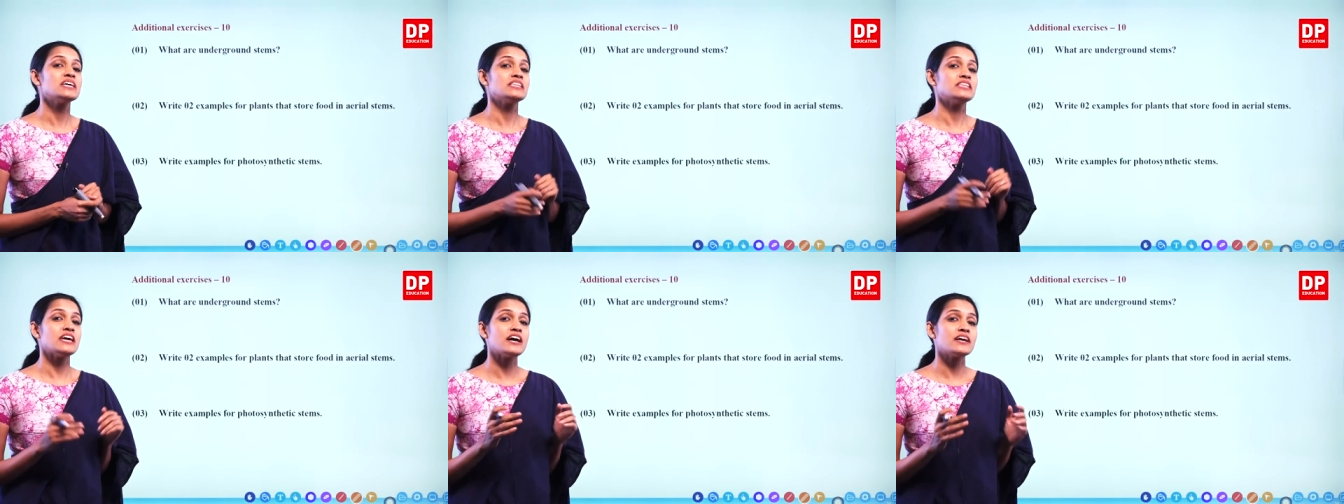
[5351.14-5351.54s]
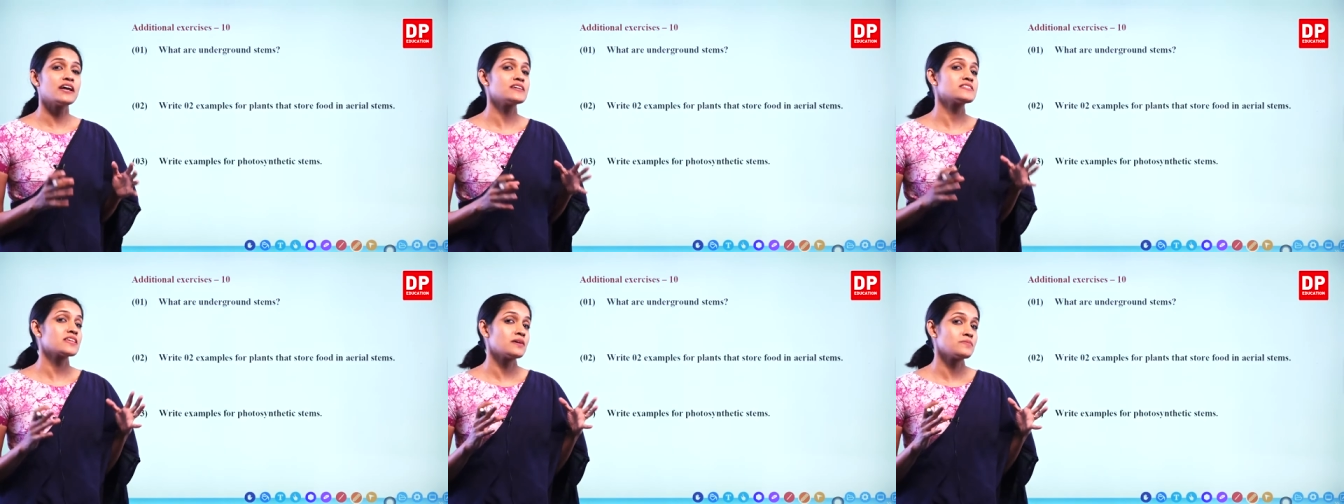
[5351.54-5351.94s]
There
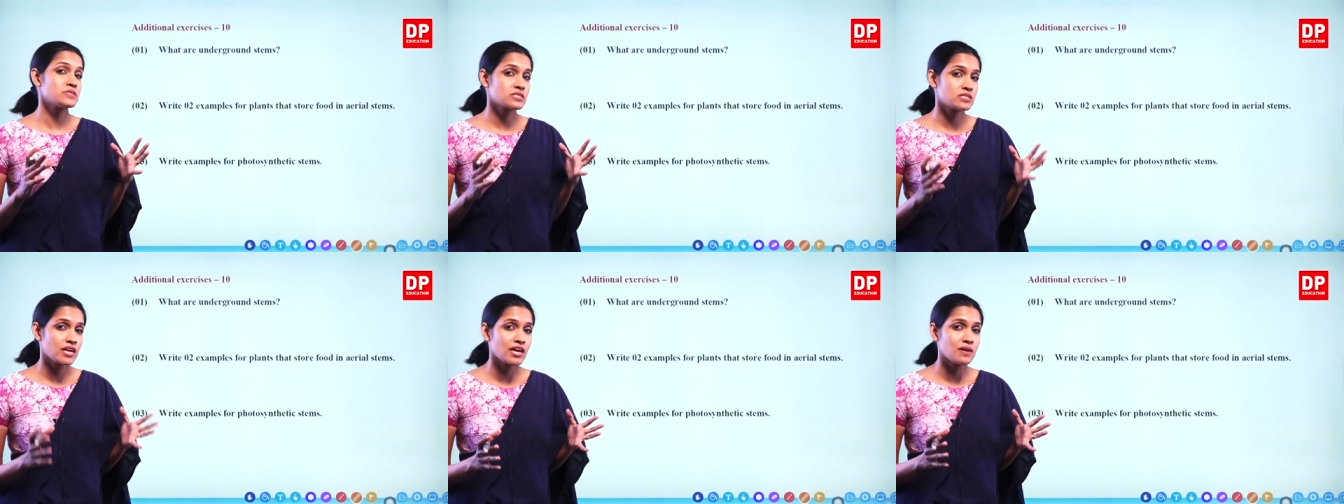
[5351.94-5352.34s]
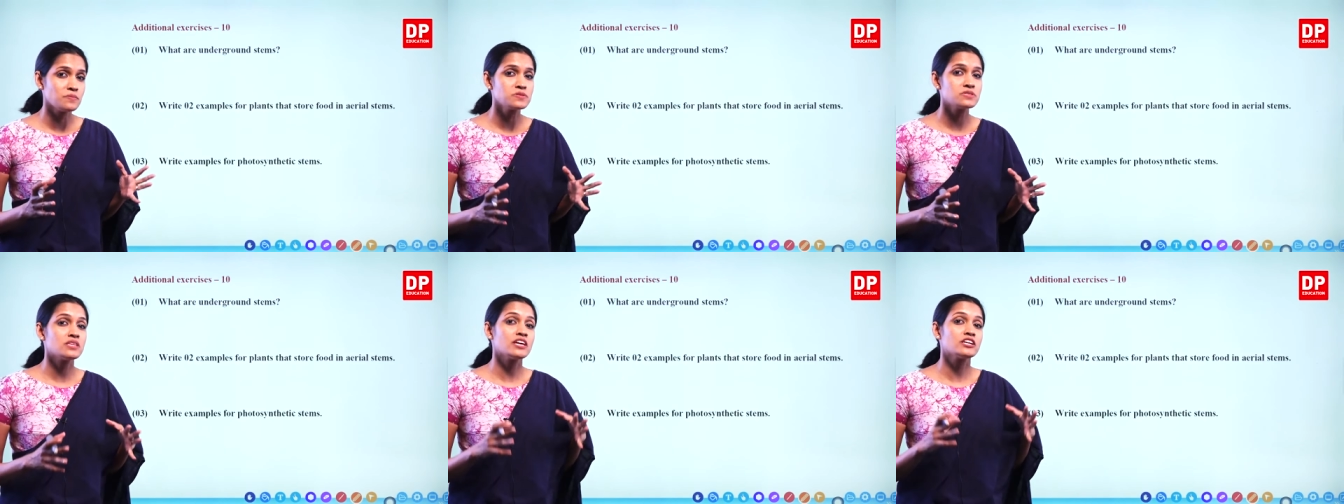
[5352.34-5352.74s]
are some
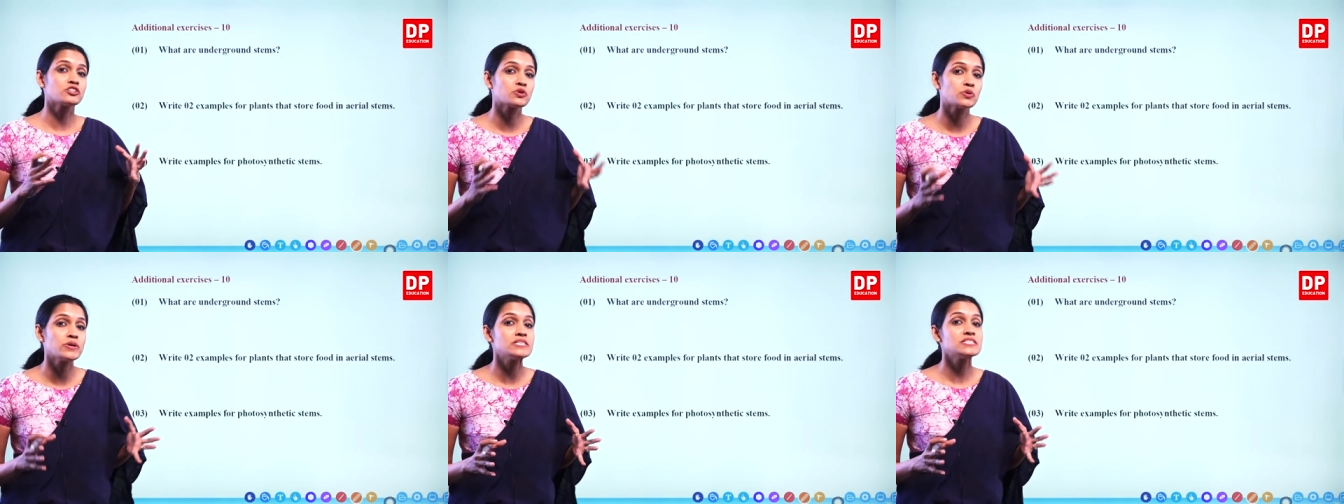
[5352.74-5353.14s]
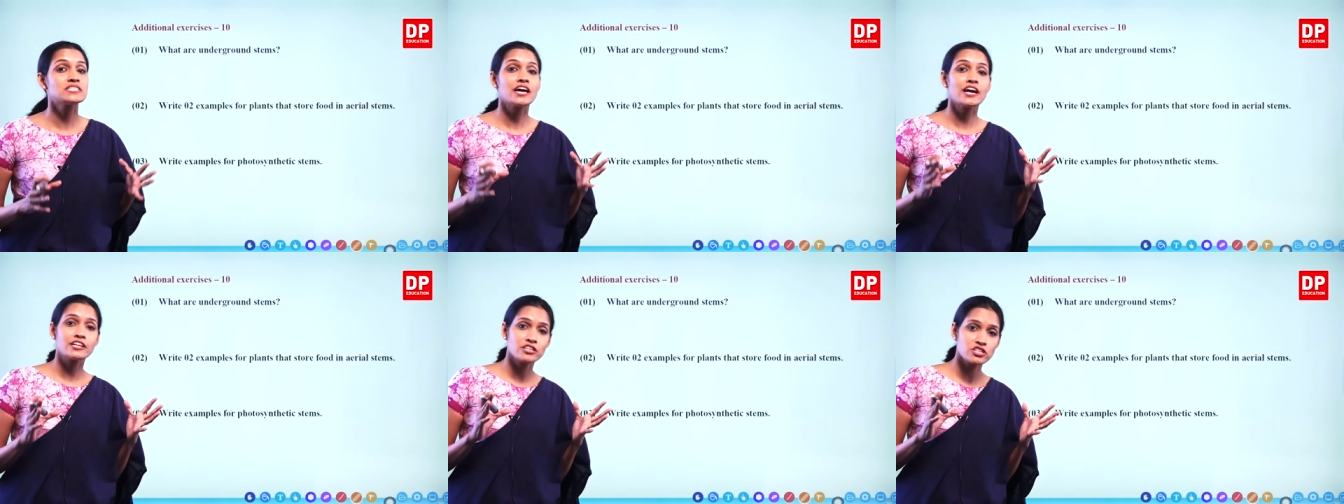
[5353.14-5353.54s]
stems, they grow
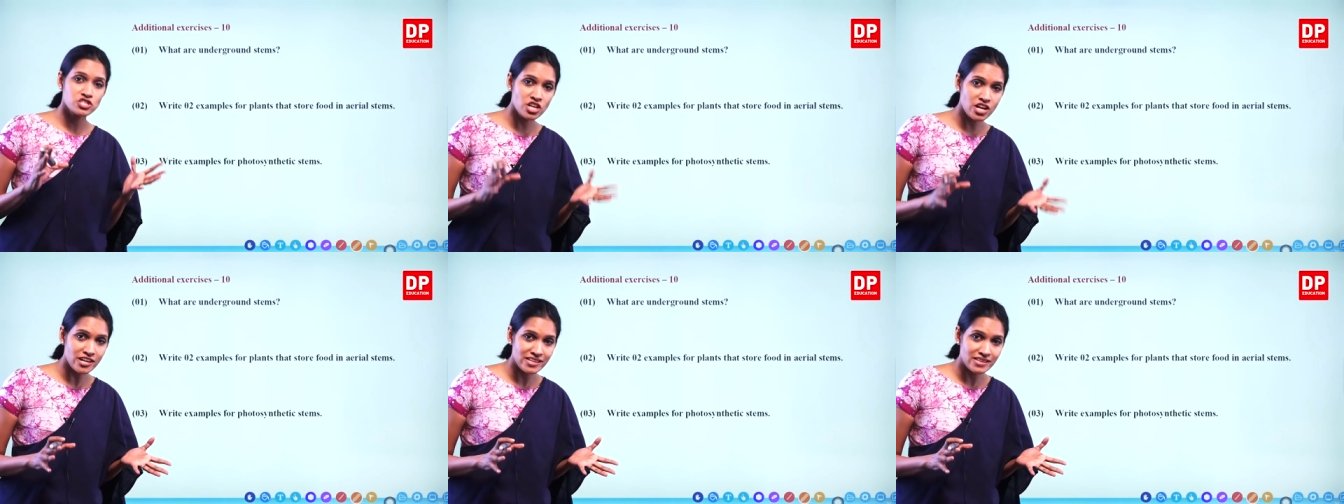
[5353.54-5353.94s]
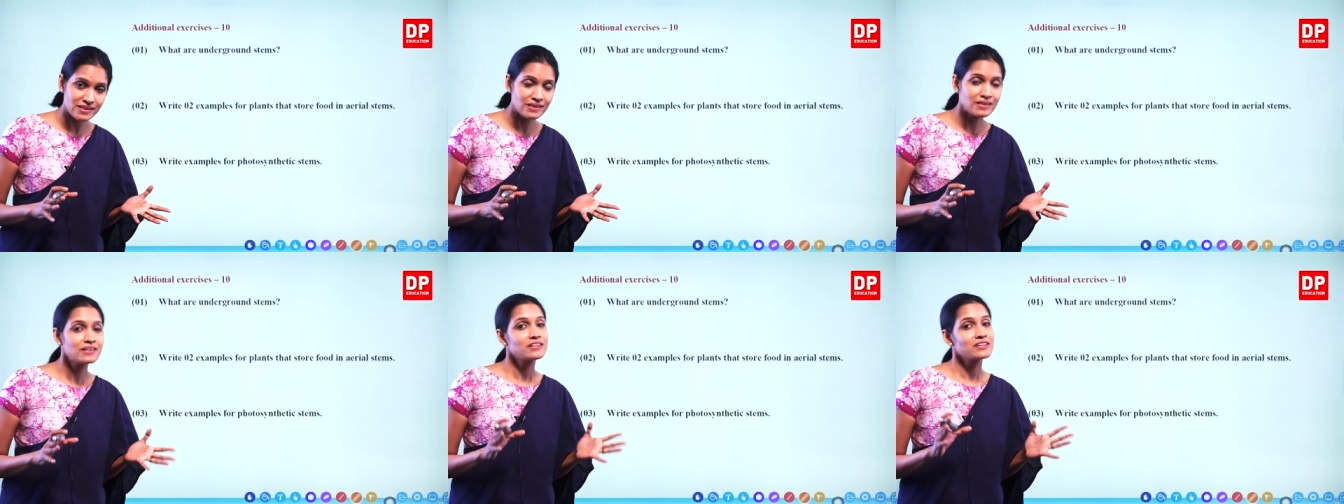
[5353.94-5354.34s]
inside the soil.
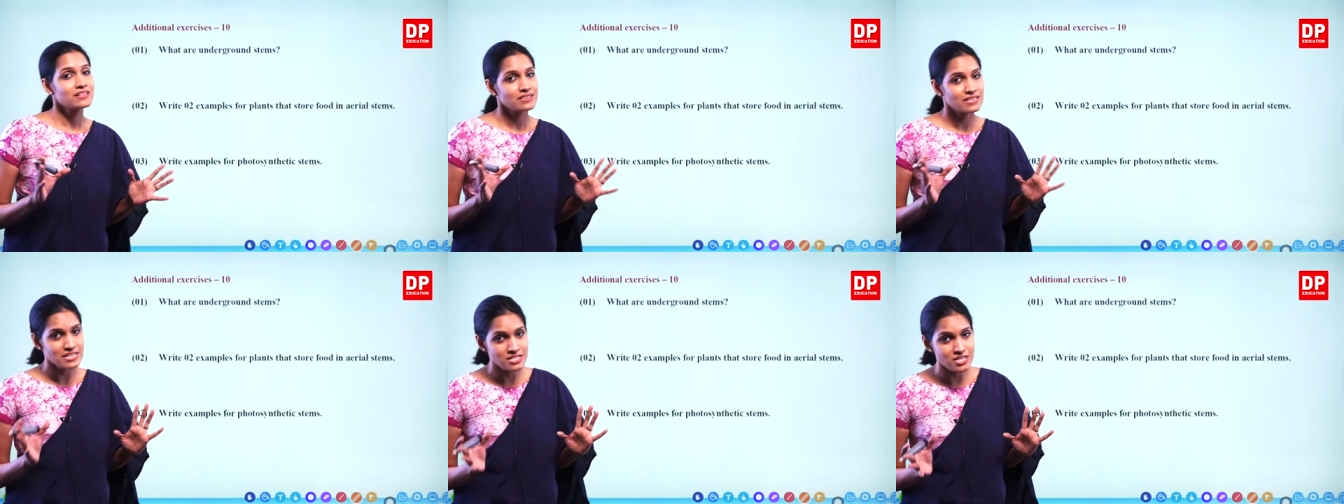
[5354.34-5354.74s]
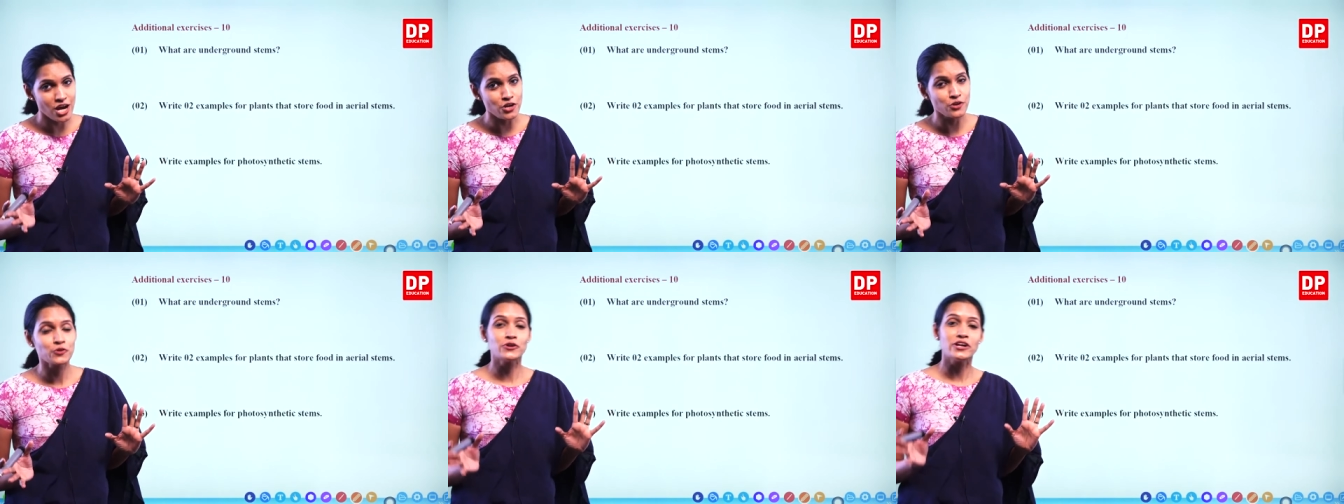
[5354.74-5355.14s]
These
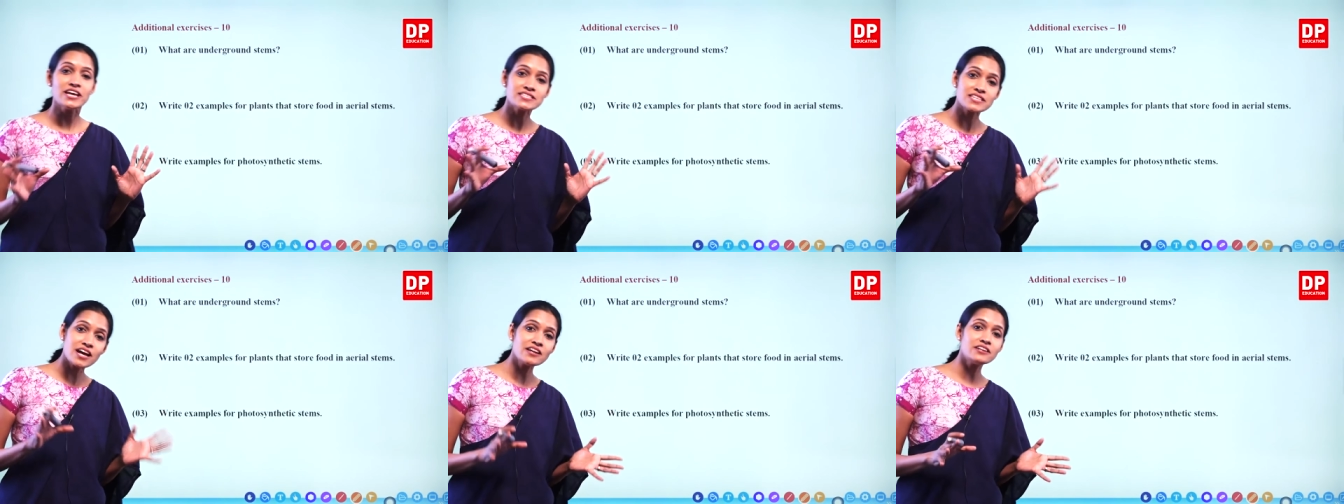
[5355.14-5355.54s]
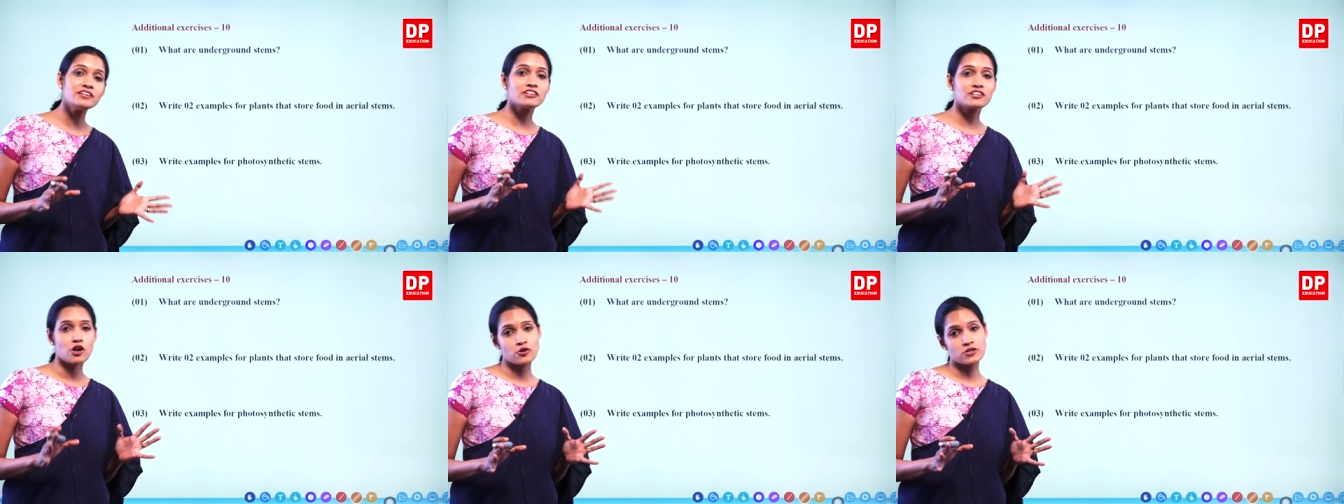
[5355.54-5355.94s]
are known as
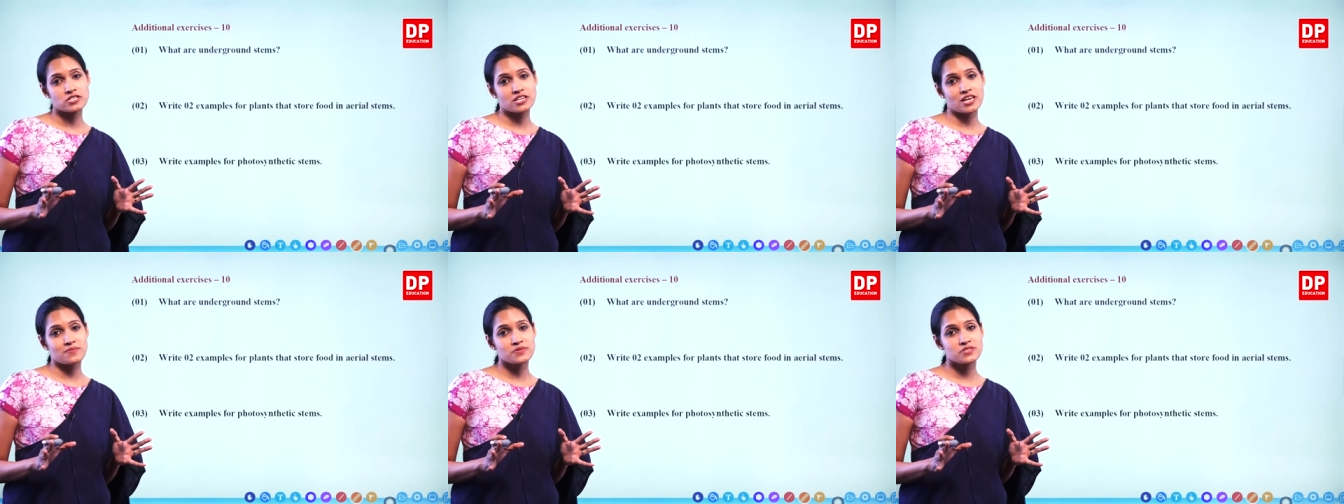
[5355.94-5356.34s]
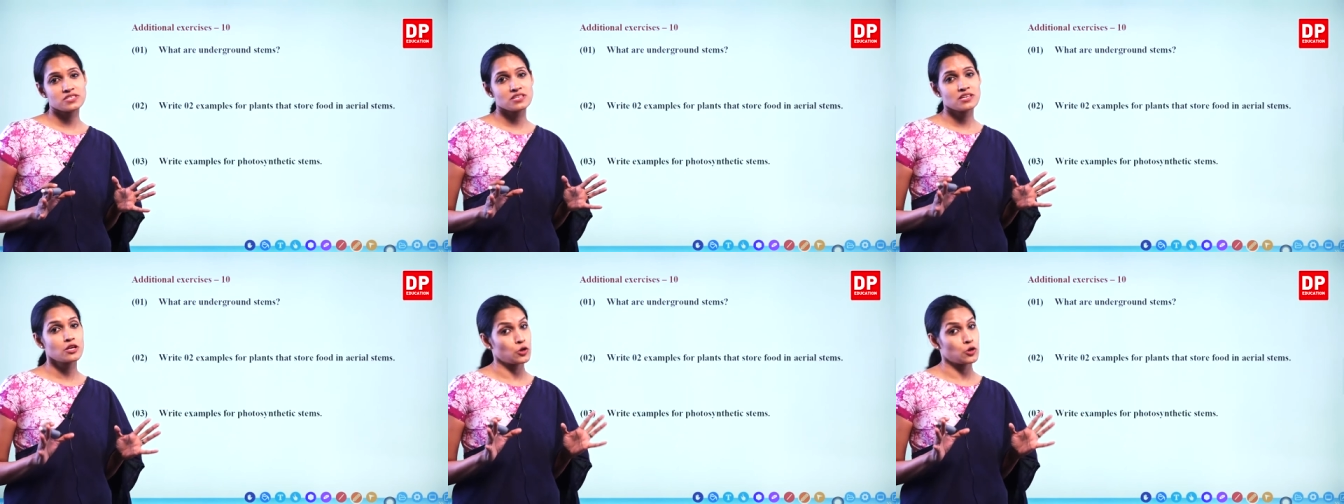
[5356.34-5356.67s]
underground stems.